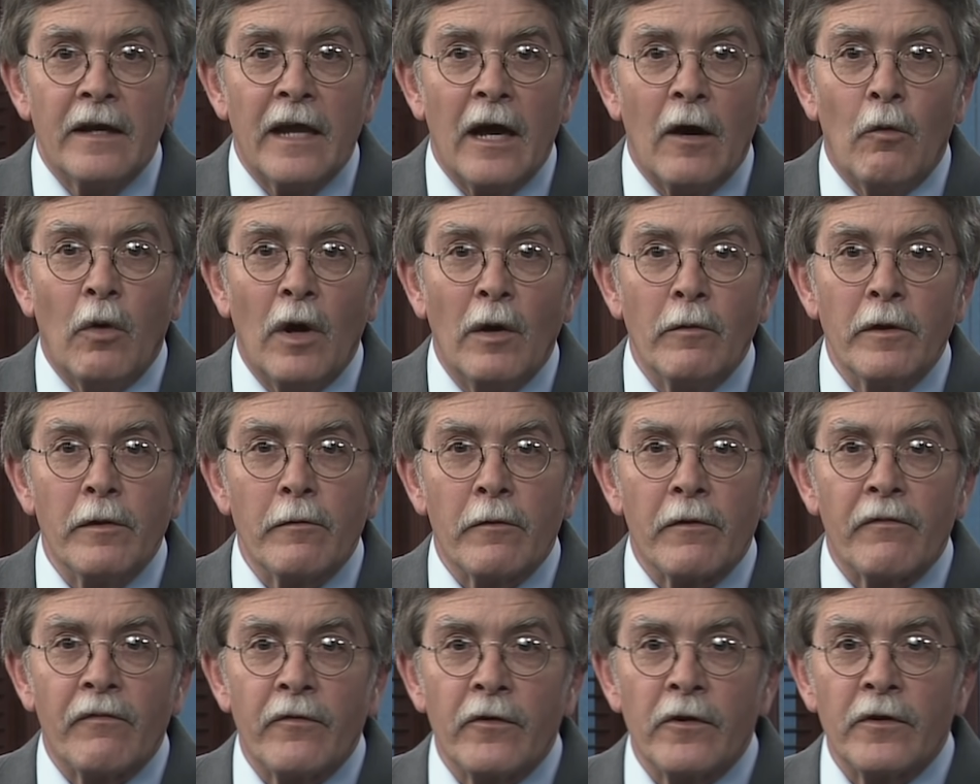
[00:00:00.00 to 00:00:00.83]
Now, what we
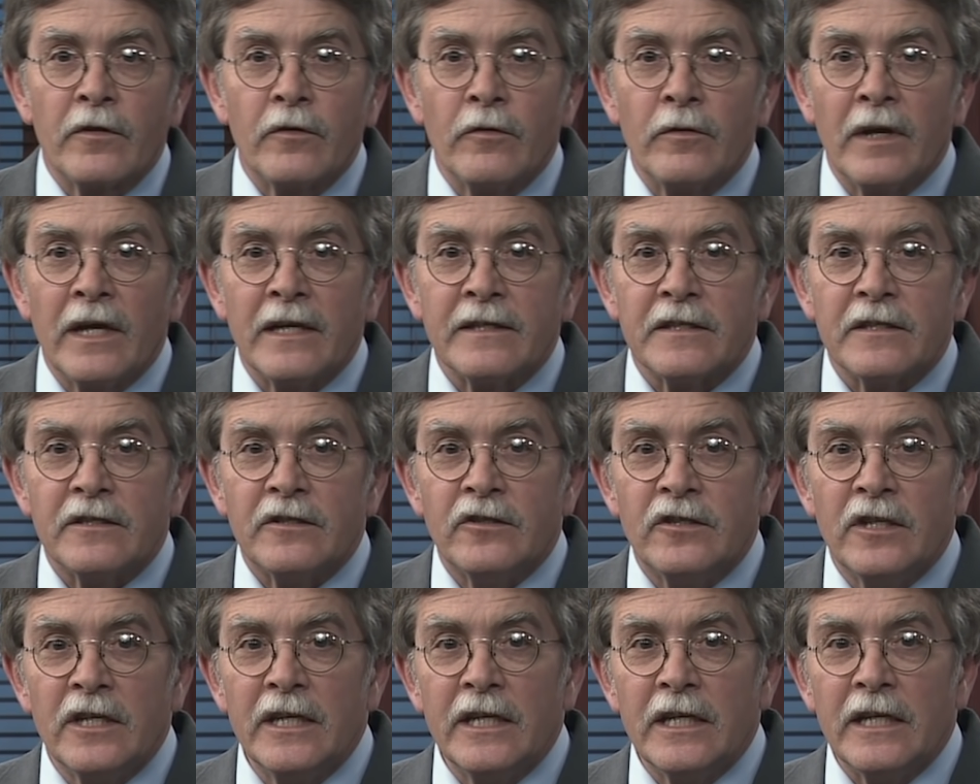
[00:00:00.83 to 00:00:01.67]
refer to as a
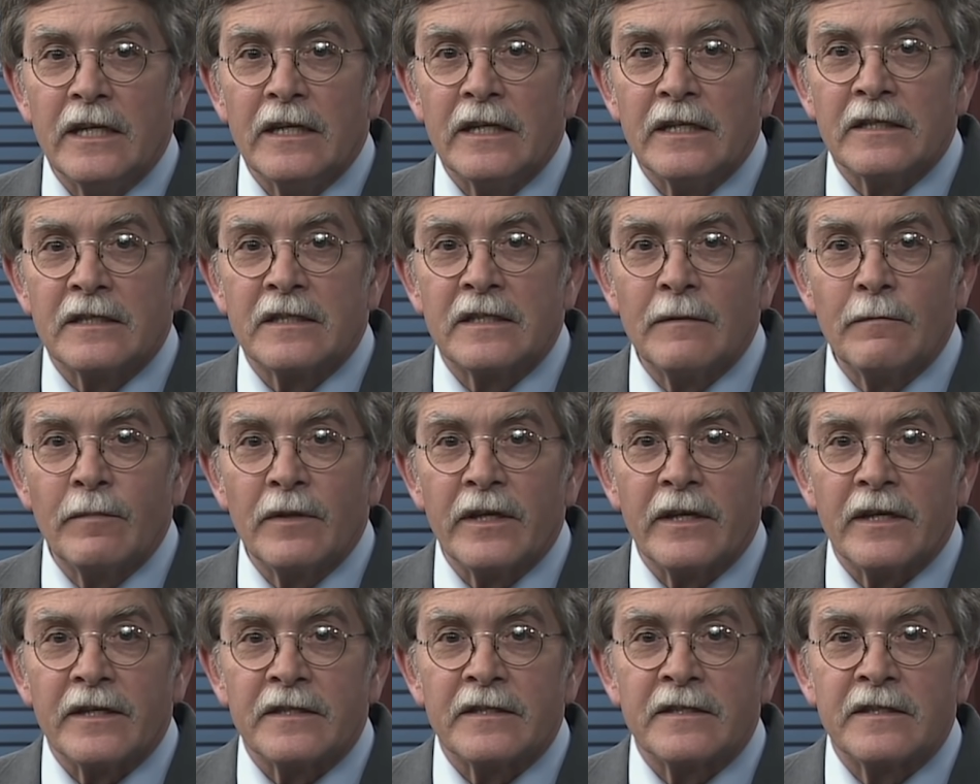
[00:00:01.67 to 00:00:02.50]
gene is
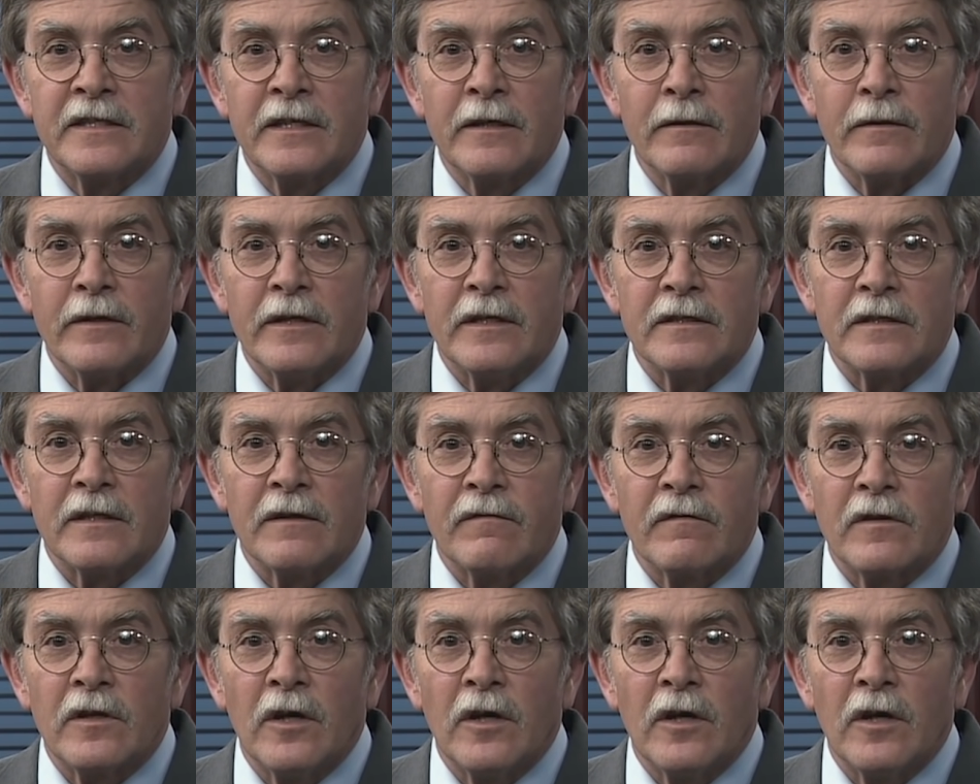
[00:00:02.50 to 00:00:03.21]
simply a series of